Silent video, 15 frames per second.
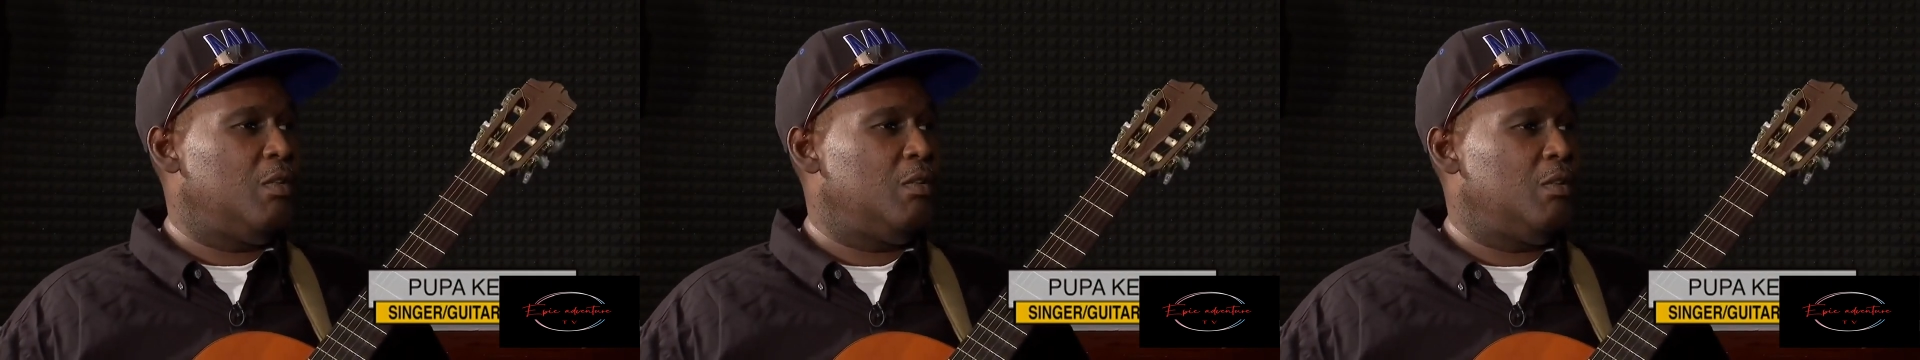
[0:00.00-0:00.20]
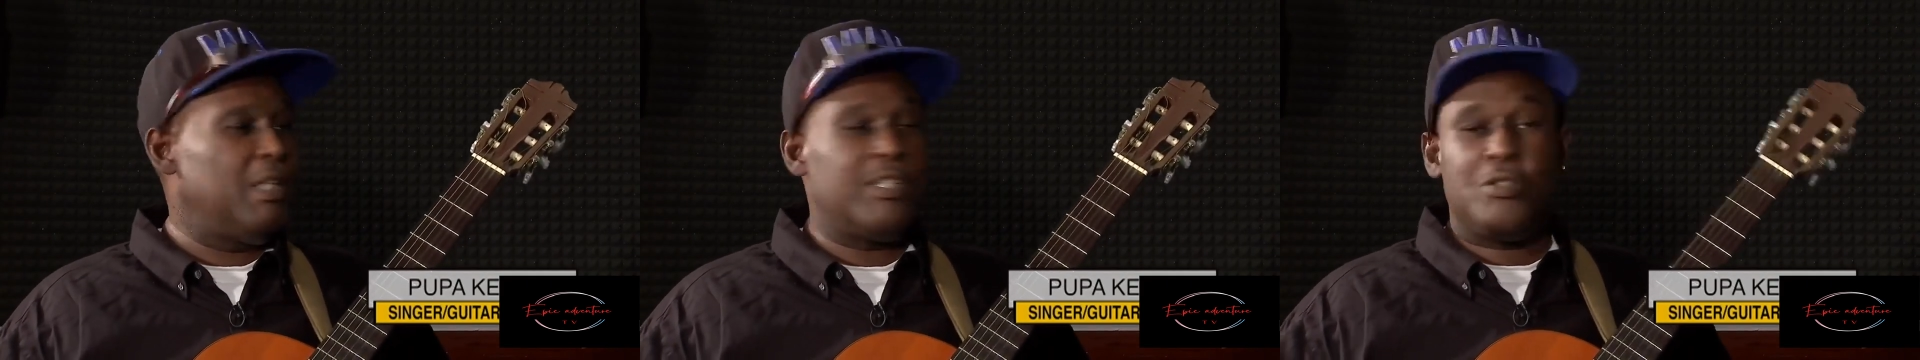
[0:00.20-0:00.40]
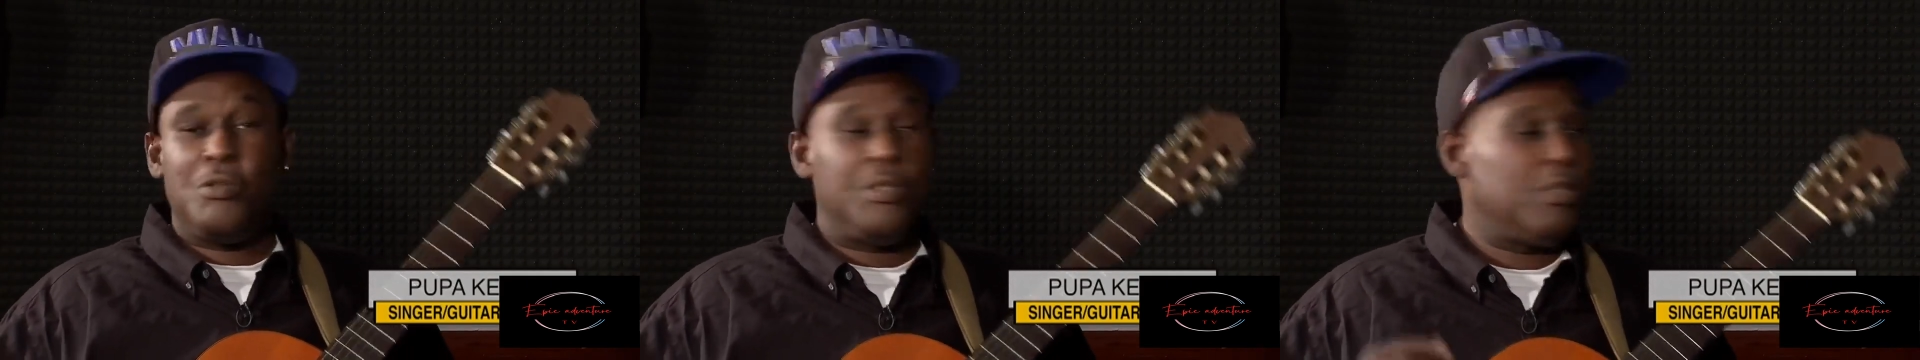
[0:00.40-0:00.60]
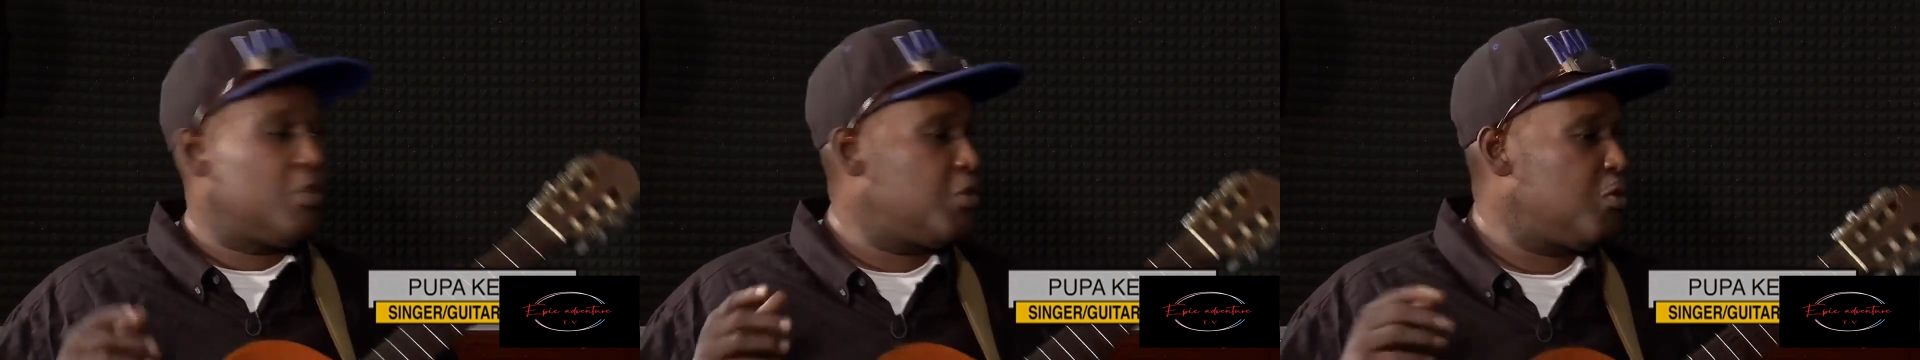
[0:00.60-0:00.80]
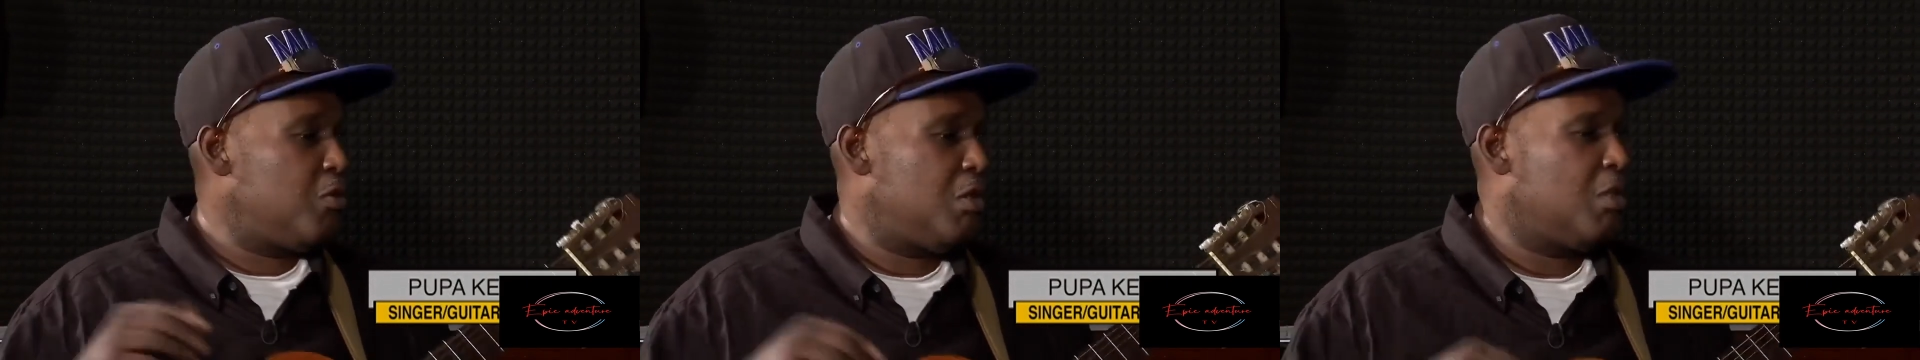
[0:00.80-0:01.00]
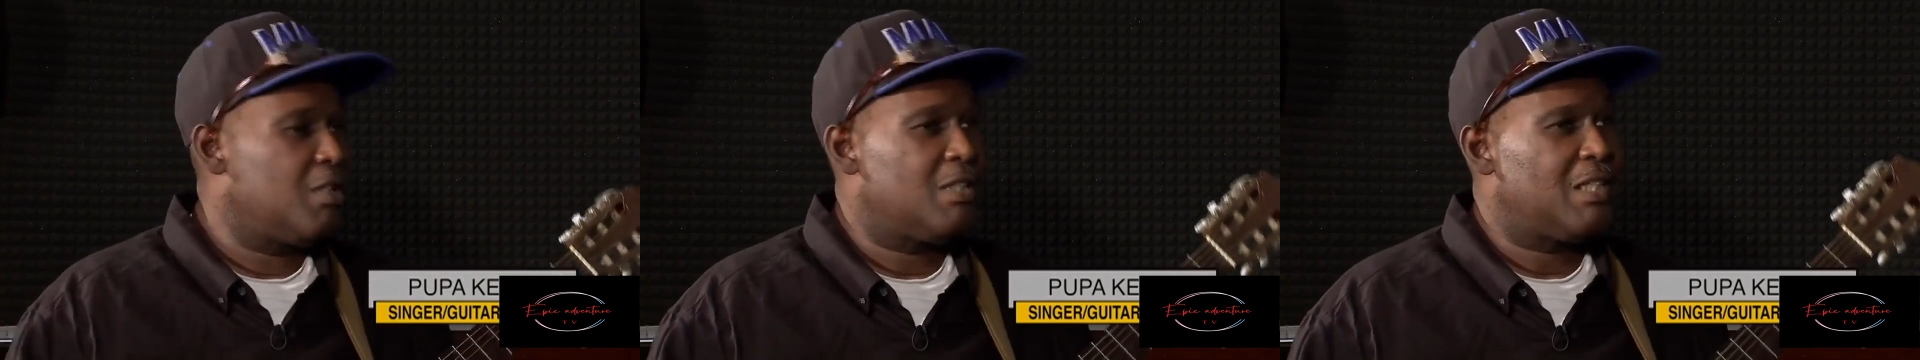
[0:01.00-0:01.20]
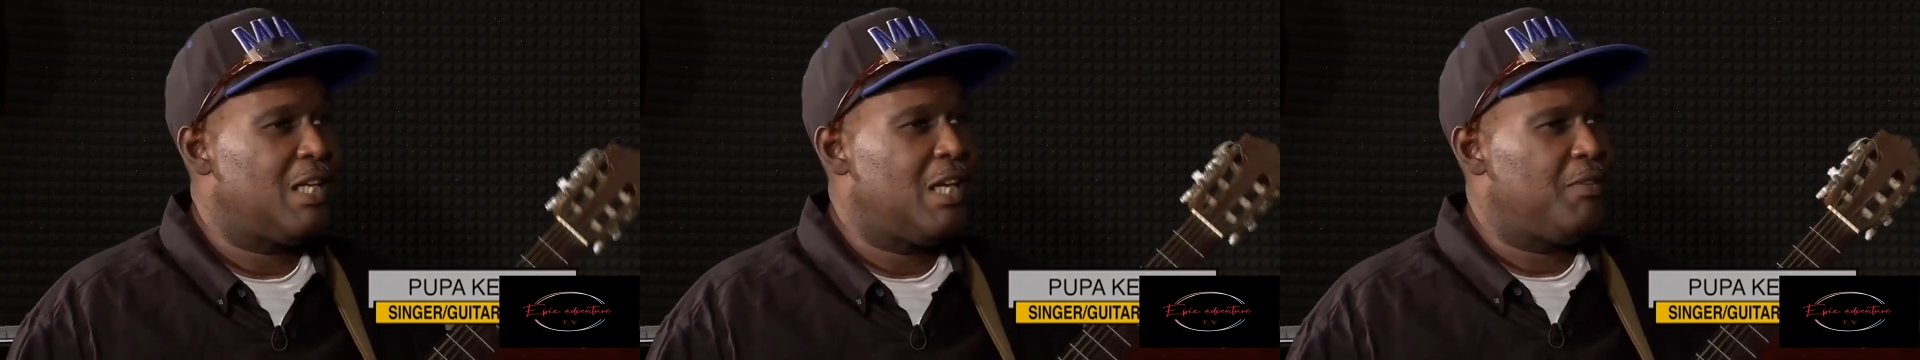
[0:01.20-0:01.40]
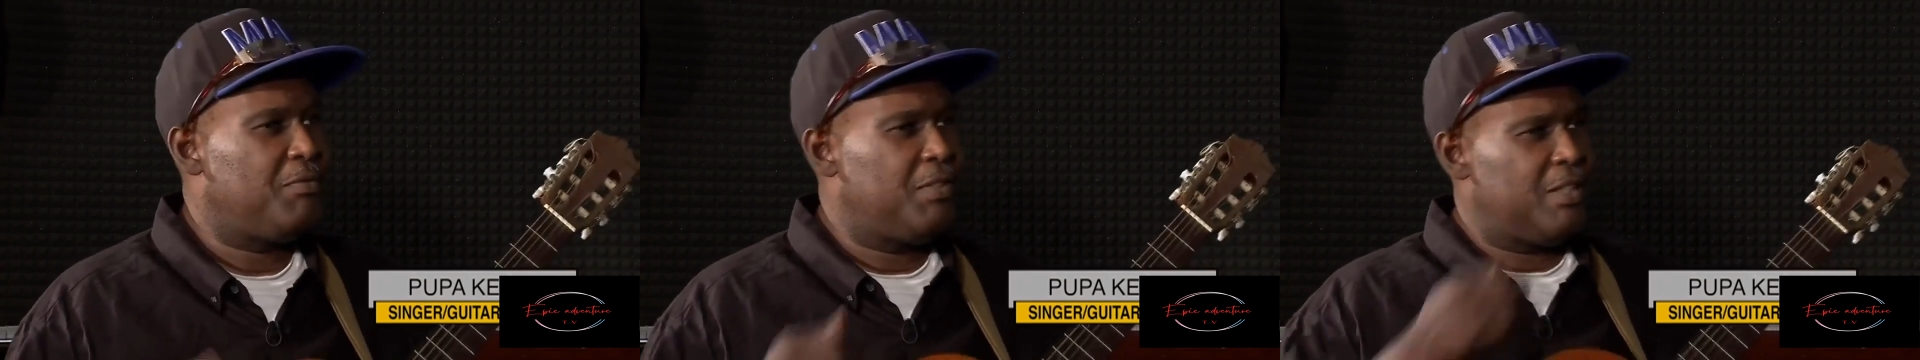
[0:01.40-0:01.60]
you know, let's go in the studio because
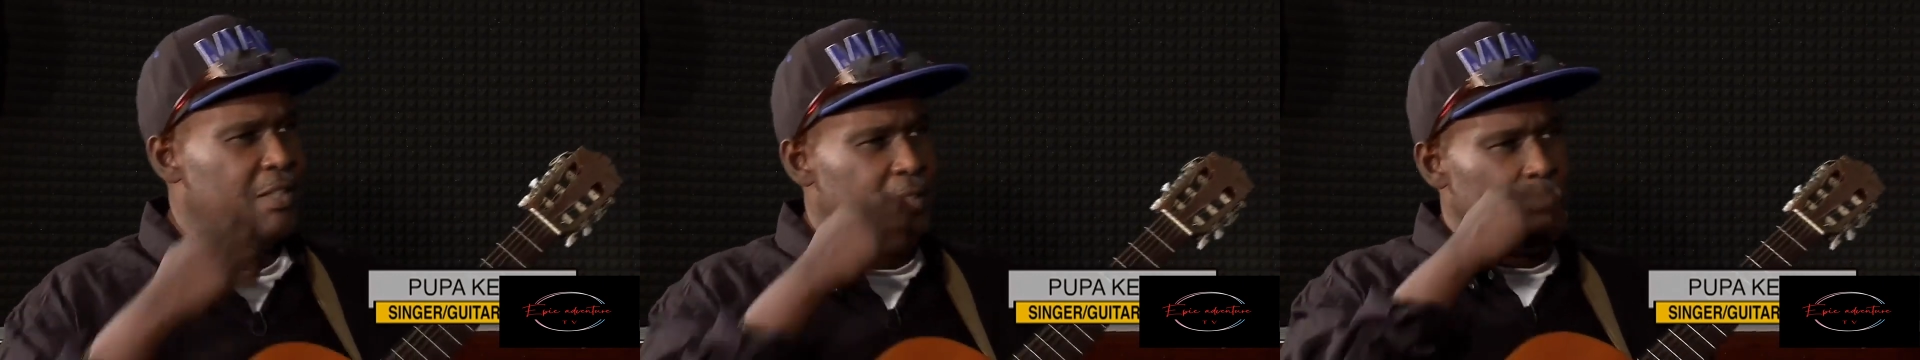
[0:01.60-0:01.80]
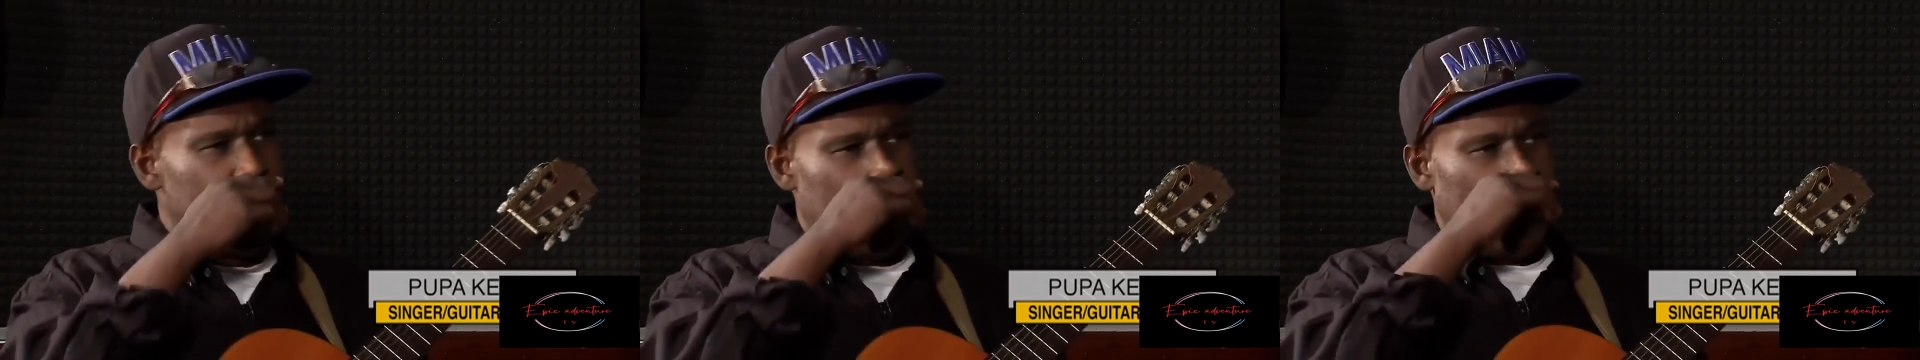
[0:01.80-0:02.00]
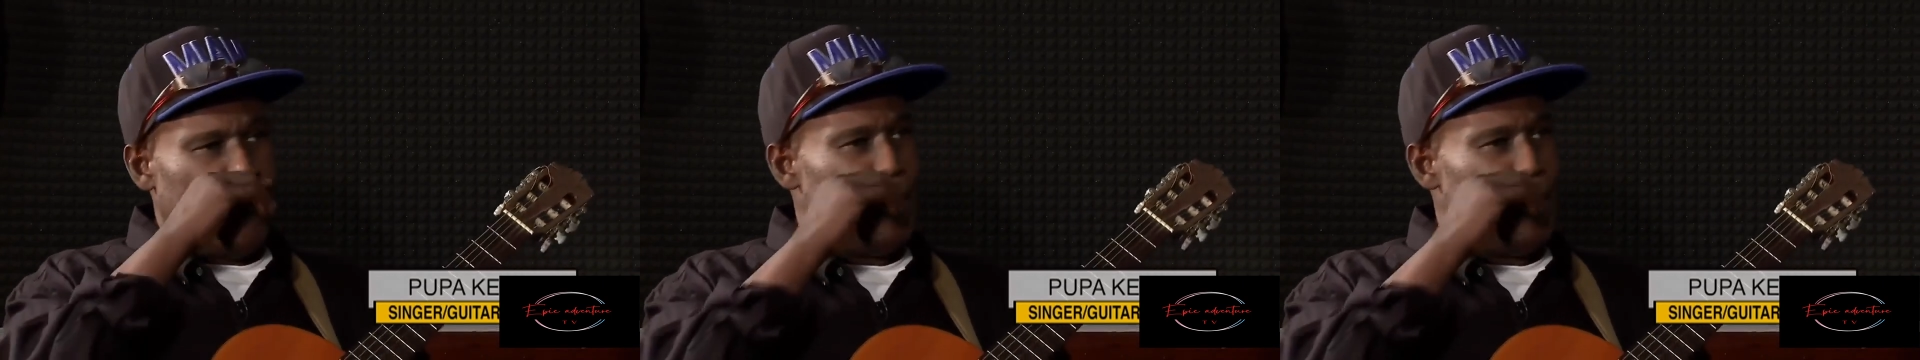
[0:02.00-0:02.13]
I have this thing.